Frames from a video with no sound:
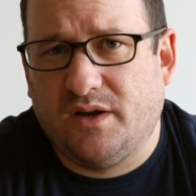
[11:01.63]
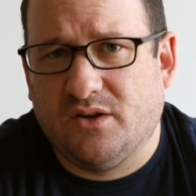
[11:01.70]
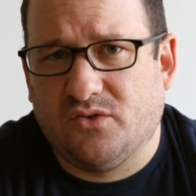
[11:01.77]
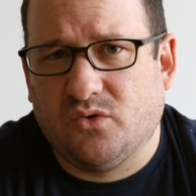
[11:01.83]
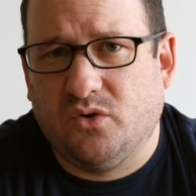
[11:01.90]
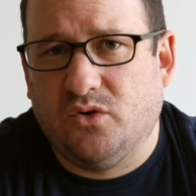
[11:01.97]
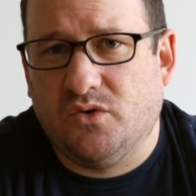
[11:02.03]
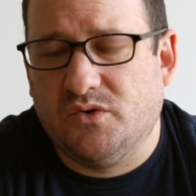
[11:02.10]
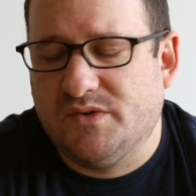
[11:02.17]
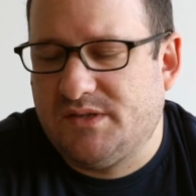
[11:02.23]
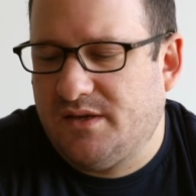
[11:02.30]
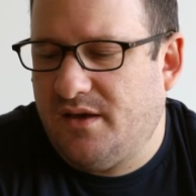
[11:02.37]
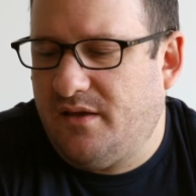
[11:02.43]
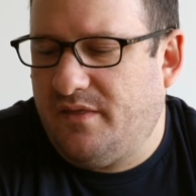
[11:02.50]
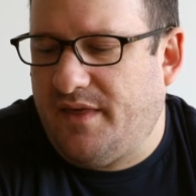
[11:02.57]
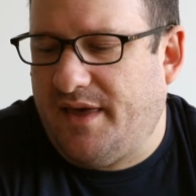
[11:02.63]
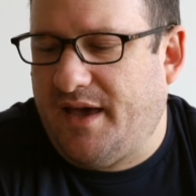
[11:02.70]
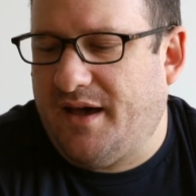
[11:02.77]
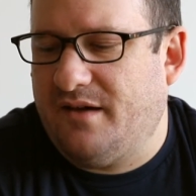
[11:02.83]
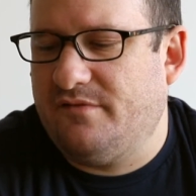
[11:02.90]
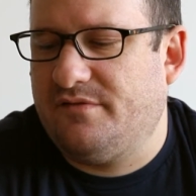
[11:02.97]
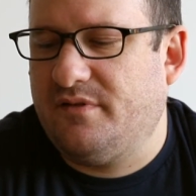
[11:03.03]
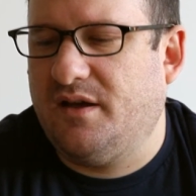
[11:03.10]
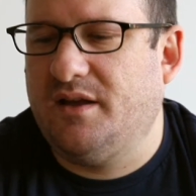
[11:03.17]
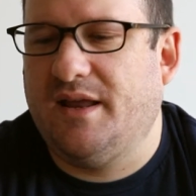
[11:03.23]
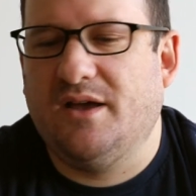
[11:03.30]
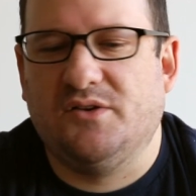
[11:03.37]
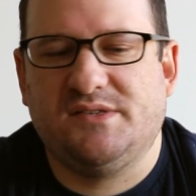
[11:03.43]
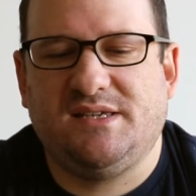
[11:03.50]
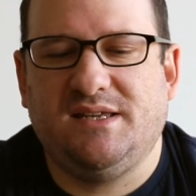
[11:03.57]
controls. They have an
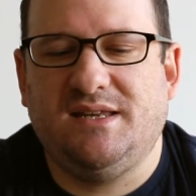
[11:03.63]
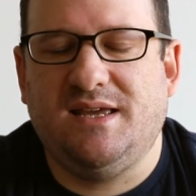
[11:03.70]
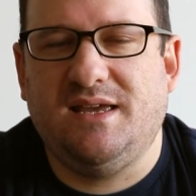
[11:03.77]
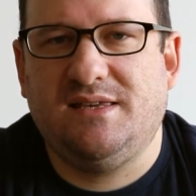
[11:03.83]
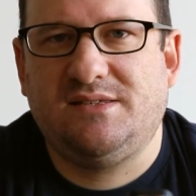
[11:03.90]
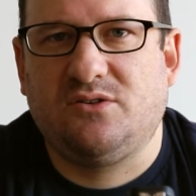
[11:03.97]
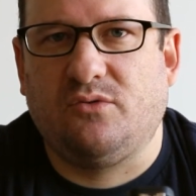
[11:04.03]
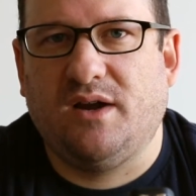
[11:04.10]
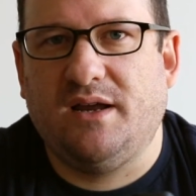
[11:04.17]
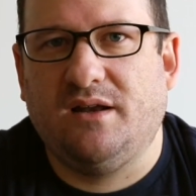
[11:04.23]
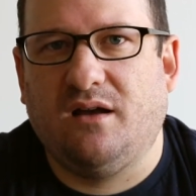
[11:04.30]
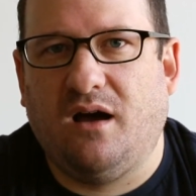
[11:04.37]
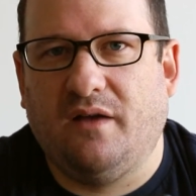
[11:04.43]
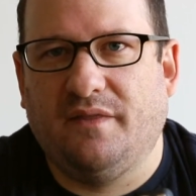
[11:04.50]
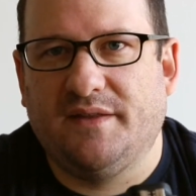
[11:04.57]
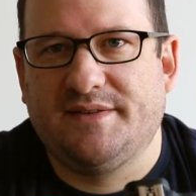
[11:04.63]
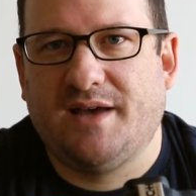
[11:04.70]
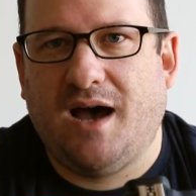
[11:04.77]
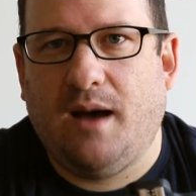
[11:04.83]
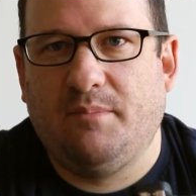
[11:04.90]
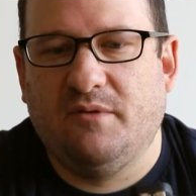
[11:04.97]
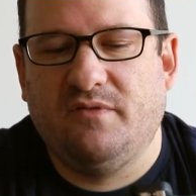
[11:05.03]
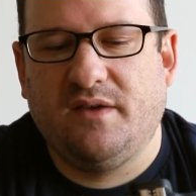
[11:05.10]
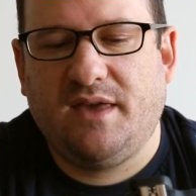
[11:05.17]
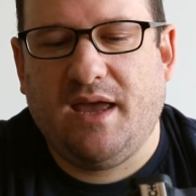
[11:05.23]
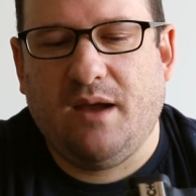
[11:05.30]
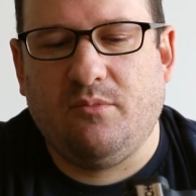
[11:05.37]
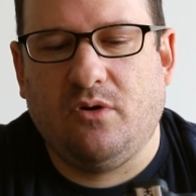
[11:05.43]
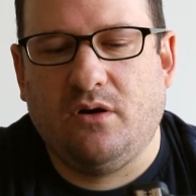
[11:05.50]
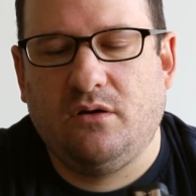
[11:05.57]
LCD screen on the top of the
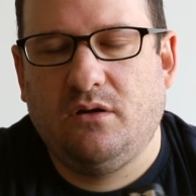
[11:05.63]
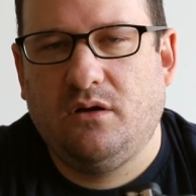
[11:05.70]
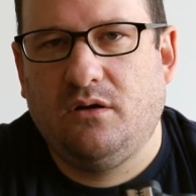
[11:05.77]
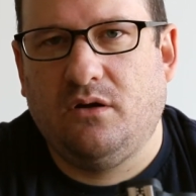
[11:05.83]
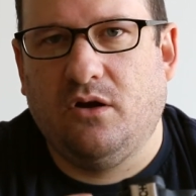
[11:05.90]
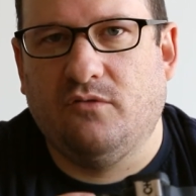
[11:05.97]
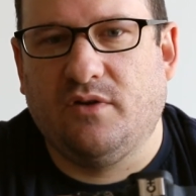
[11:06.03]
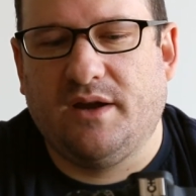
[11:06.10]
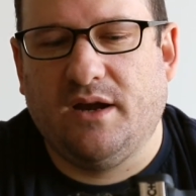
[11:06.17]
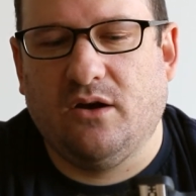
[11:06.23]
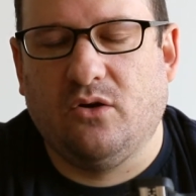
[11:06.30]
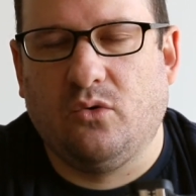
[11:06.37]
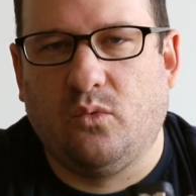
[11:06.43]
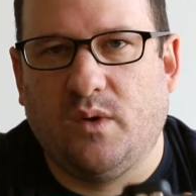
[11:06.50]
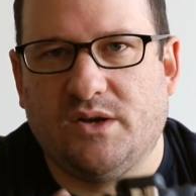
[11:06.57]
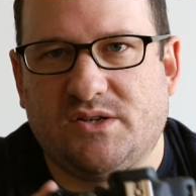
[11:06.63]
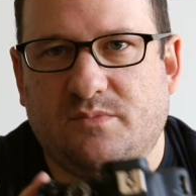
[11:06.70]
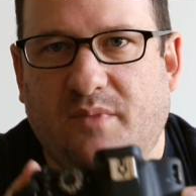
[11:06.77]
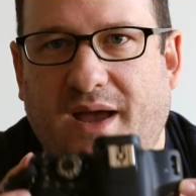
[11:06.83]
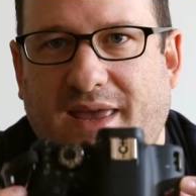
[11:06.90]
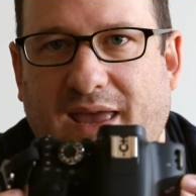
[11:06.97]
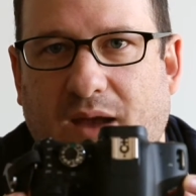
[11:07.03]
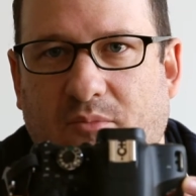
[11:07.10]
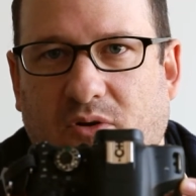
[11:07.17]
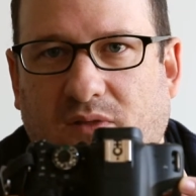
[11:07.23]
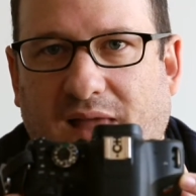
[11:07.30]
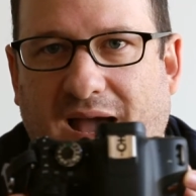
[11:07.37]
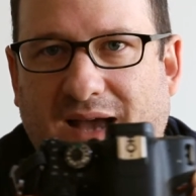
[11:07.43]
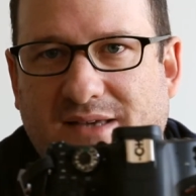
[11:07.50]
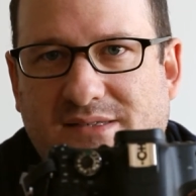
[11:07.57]
camera over here, which my camera
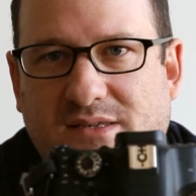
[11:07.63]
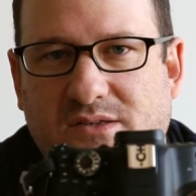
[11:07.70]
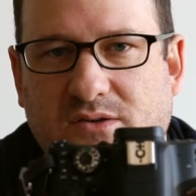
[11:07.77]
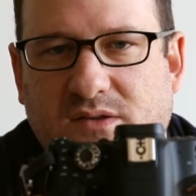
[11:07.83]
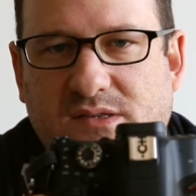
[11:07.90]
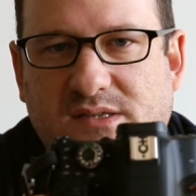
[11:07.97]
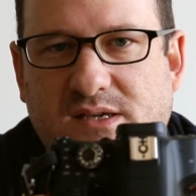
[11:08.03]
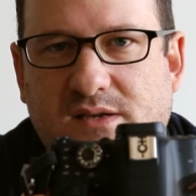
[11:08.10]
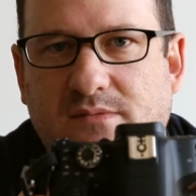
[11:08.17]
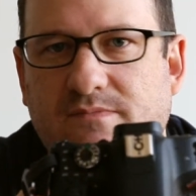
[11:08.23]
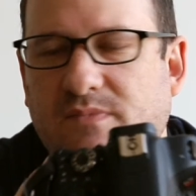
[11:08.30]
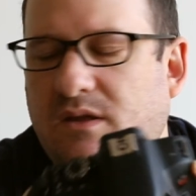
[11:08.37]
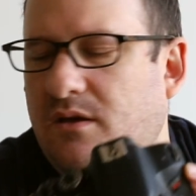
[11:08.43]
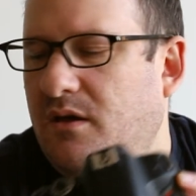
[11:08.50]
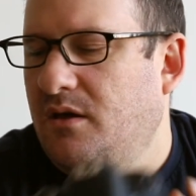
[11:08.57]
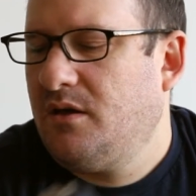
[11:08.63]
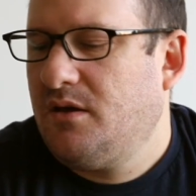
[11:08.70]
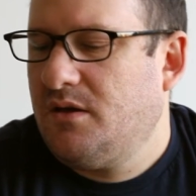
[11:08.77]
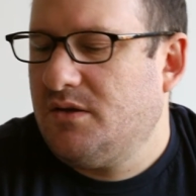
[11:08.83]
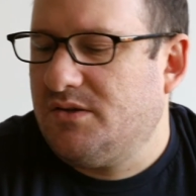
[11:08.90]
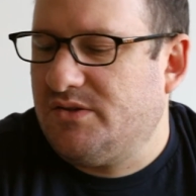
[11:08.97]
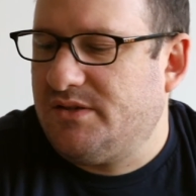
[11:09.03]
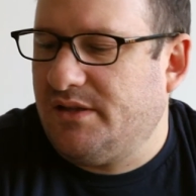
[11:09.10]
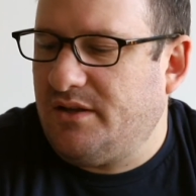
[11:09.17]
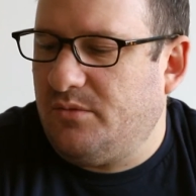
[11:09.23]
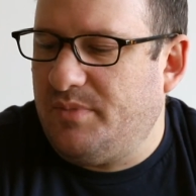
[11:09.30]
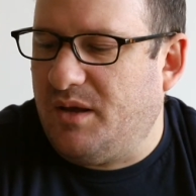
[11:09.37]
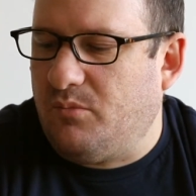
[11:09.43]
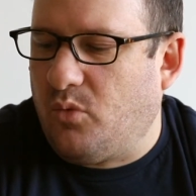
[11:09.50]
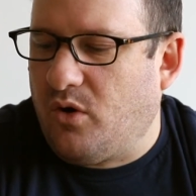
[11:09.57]
lacks, as you can see. So there's a little
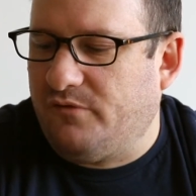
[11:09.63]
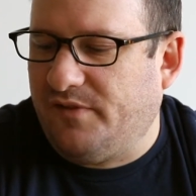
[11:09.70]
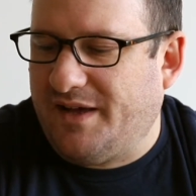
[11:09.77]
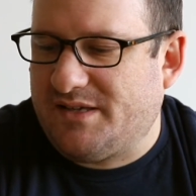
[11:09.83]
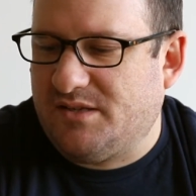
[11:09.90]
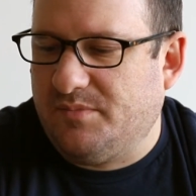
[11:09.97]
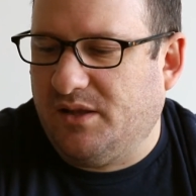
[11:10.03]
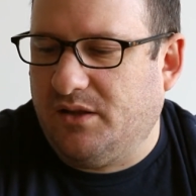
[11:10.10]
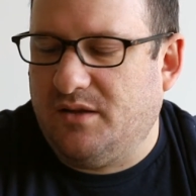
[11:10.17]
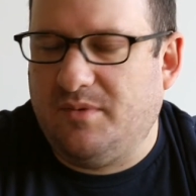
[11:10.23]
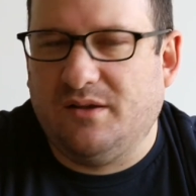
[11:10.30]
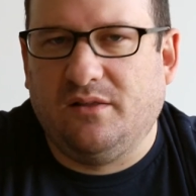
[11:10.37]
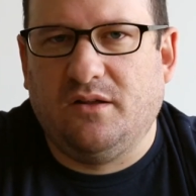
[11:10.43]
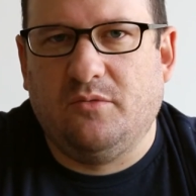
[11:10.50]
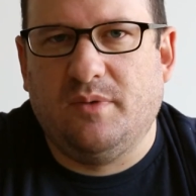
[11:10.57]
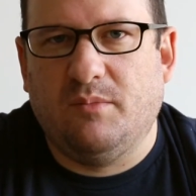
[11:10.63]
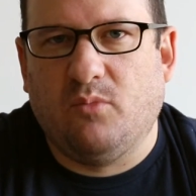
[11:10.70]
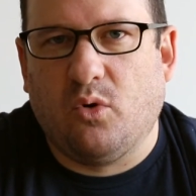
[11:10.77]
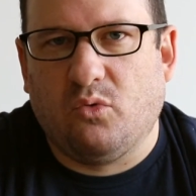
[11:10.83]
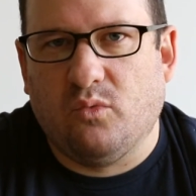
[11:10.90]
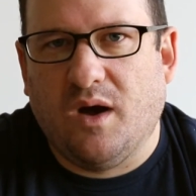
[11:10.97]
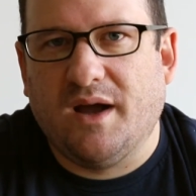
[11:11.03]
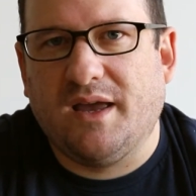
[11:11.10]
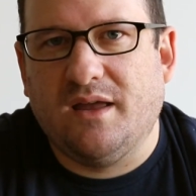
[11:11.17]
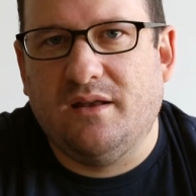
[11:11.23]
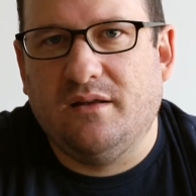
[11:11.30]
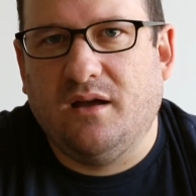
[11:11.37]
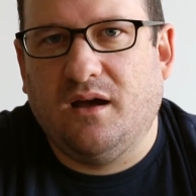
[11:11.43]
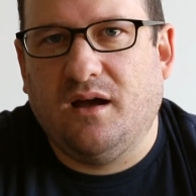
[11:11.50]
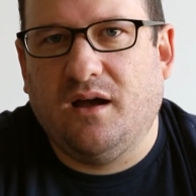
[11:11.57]
bit more flexibility, be a little bit more
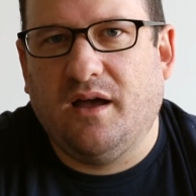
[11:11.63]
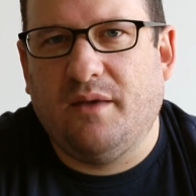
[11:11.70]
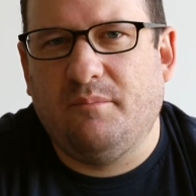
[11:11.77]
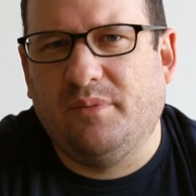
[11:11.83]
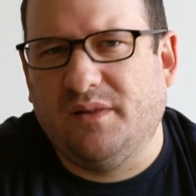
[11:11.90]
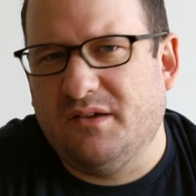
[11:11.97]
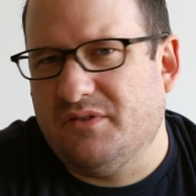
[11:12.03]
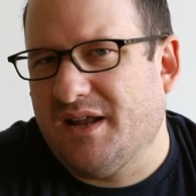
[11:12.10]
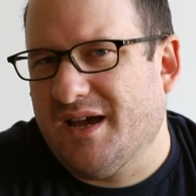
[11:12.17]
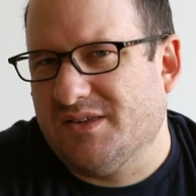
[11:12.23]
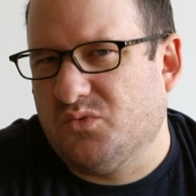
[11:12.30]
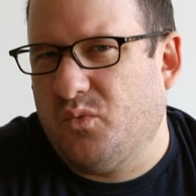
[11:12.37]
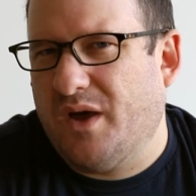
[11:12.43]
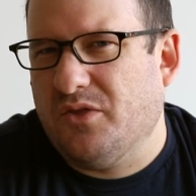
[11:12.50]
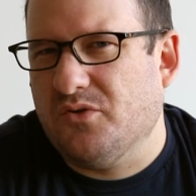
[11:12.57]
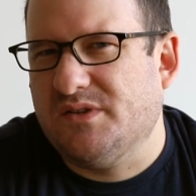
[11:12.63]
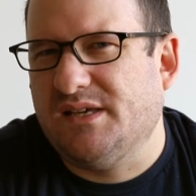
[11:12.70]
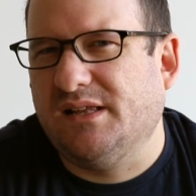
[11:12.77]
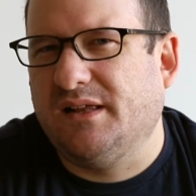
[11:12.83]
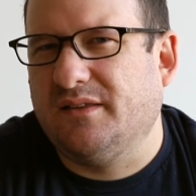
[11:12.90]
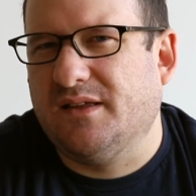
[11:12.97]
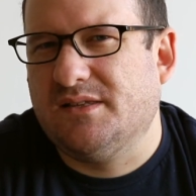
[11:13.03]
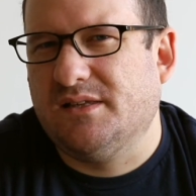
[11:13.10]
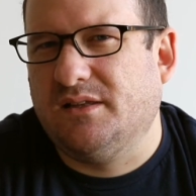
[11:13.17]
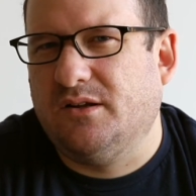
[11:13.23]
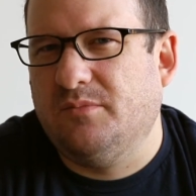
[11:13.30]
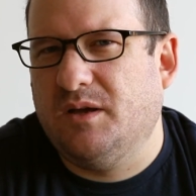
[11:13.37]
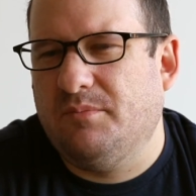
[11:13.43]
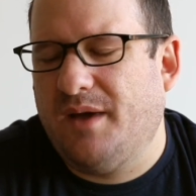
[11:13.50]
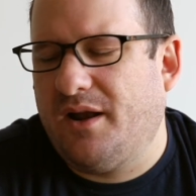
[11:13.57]
rugged. I believe it has weather sealing that's a little
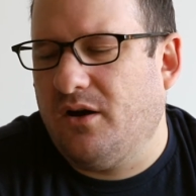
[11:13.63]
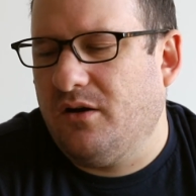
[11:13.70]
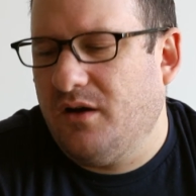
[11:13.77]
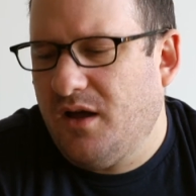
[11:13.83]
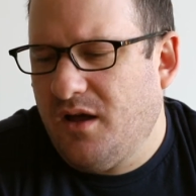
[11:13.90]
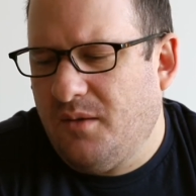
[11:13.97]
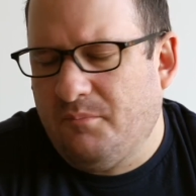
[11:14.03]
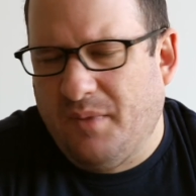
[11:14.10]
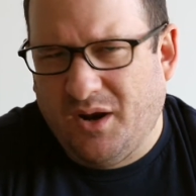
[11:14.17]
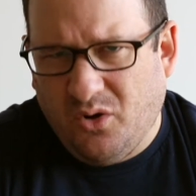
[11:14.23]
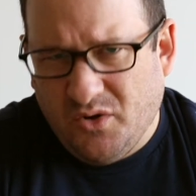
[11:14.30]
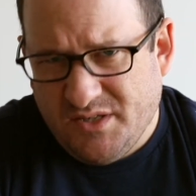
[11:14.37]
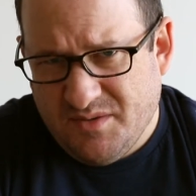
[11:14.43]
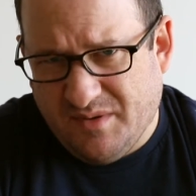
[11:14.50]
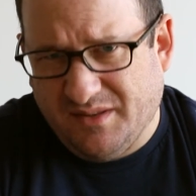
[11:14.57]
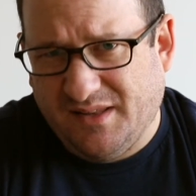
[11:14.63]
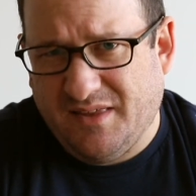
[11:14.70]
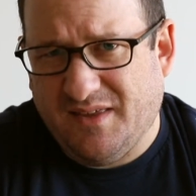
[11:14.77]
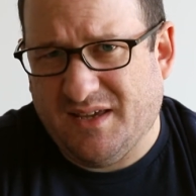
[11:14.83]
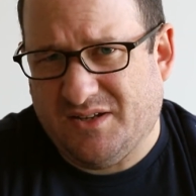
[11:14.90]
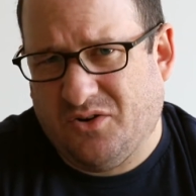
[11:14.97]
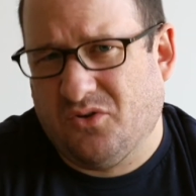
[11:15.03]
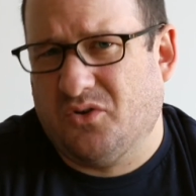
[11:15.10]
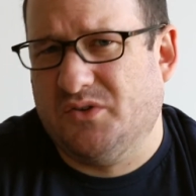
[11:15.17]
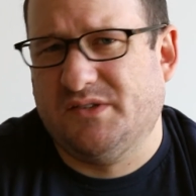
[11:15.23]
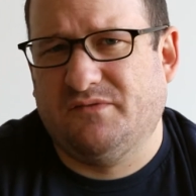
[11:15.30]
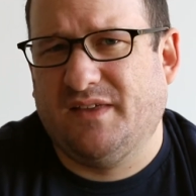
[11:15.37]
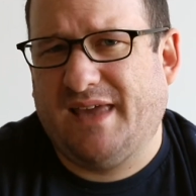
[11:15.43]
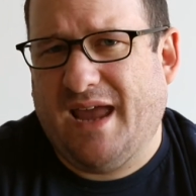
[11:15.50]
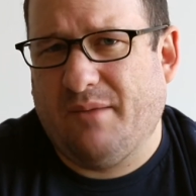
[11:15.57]
bit better, but ultimately the internals
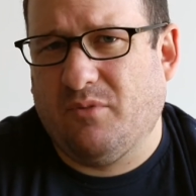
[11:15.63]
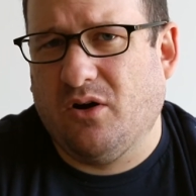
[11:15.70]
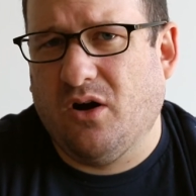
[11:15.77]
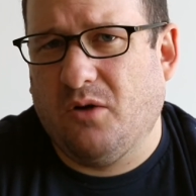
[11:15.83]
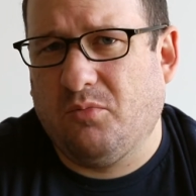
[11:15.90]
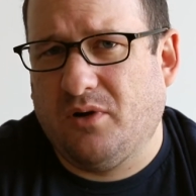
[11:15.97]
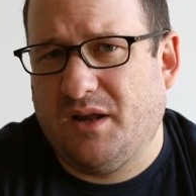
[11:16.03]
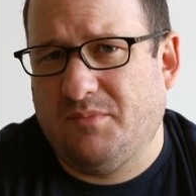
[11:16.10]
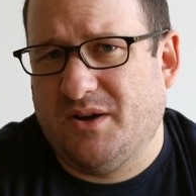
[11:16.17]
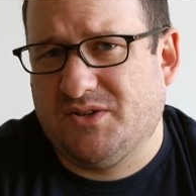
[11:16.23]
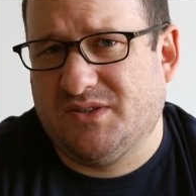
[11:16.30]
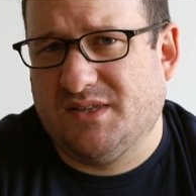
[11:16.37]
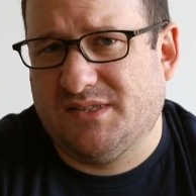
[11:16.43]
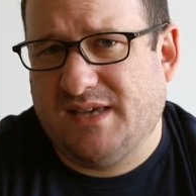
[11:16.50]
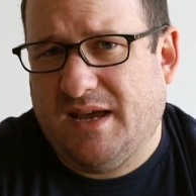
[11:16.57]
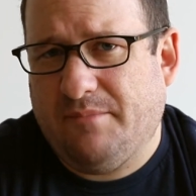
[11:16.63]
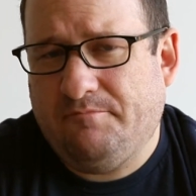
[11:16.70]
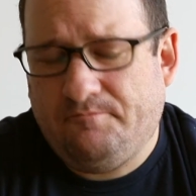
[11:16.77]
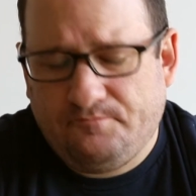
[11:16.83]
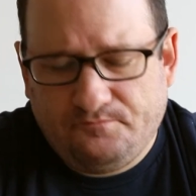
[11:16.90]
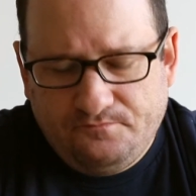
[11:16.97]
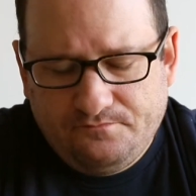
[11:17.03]
of the camera are pretty much the same.